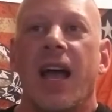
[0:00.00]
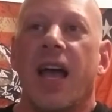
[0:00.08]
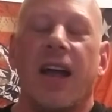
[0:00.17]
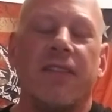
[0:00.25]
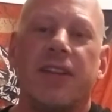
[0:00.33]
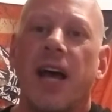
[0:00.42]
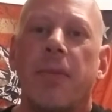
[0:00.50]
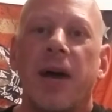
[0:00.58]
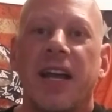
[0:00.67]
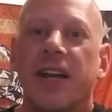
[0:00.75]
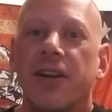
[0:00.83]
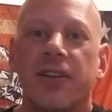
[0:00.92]
Every time
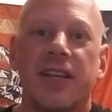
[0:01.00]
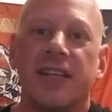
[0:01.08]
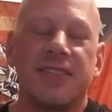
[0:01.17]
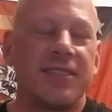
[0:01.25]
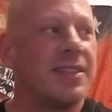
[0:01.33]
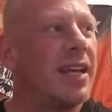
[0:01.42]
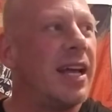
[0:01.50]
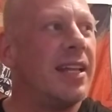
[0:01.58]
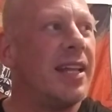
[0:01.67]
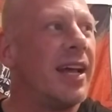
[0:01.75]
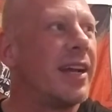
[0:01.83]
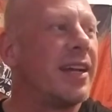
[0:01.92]
I hear this,
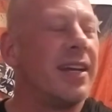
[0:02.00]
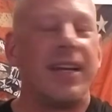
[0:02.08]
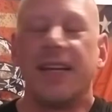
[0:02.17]
like,